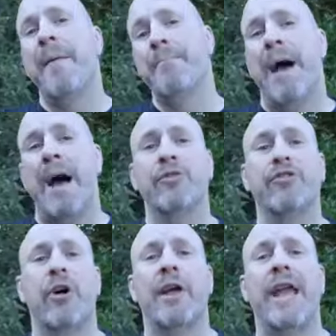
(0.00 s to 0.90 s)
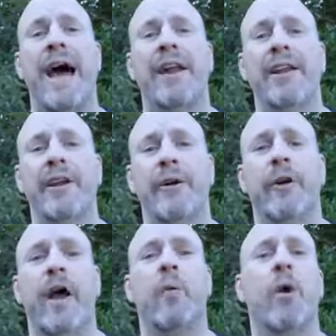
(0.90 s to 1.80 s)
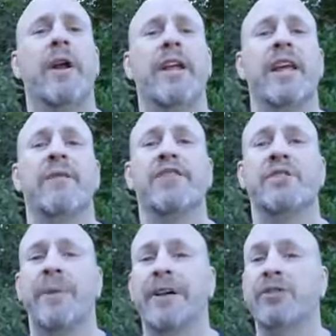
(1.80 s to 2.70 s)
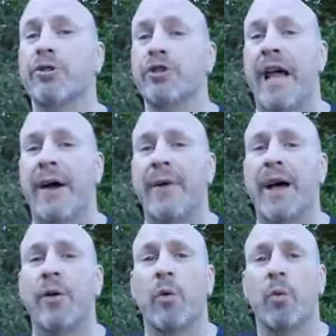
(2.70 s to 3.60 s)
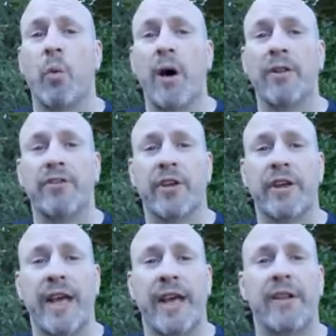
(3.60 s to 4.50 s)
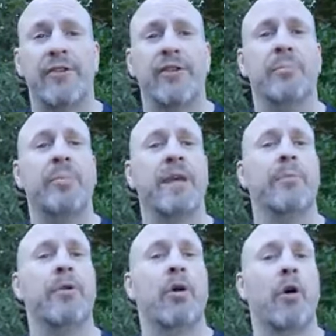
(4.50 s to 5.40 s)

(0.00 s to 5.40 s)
bounce on out of here, I want to give a special shout out once again to the people